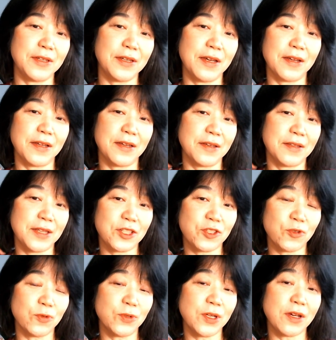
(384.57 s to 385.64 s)
the
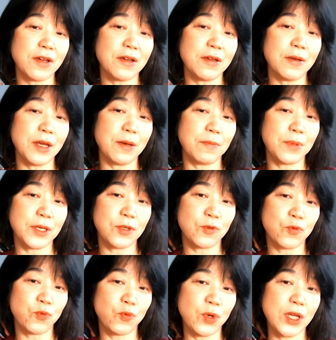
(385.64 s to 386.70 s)
shoulder,
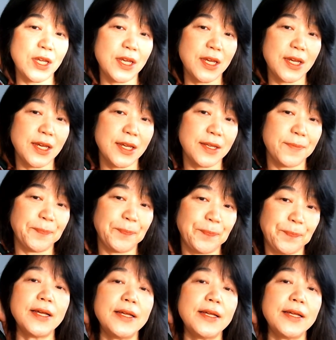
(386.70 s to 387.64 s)
between